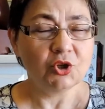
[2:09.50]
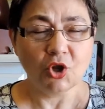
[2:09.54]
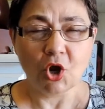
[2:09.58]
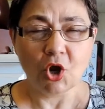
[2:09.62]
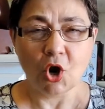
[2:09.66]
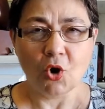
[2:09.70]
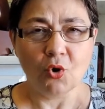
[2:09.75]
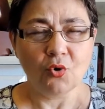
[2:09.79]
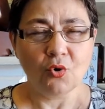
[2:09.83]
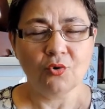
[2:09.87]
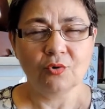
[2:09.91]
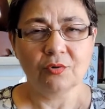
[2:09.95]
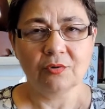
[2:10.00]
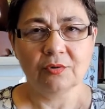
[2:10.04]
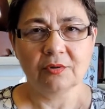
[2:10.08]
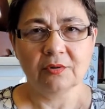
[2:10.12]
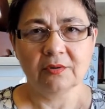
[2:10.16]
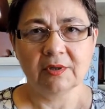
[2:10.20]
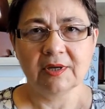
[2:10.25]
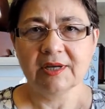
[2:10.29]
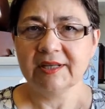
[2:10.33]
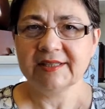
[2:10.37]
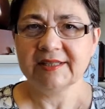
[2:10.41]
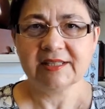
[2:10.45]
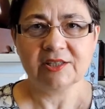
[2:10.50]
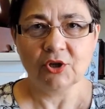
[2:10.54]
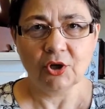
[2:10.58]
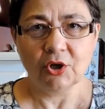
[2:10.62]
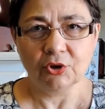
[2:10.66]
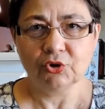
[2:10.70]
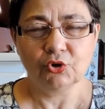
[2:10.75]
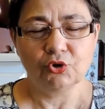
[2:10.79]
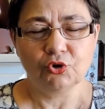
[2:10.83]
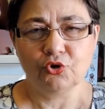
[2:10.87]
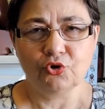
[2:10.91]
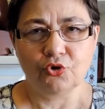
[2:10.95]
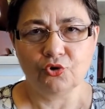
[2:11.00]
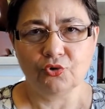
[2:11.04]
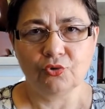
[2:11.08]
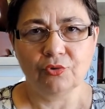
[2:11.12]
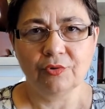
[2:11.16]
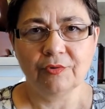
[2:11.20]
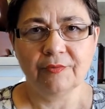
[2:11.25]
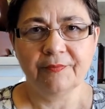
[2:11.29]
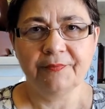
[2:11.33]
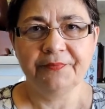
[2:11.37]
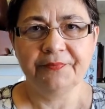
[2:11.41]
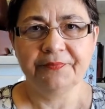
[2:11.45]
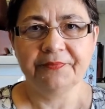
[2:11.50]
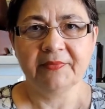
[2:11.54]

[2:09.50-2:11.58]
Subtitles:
No, it's not true.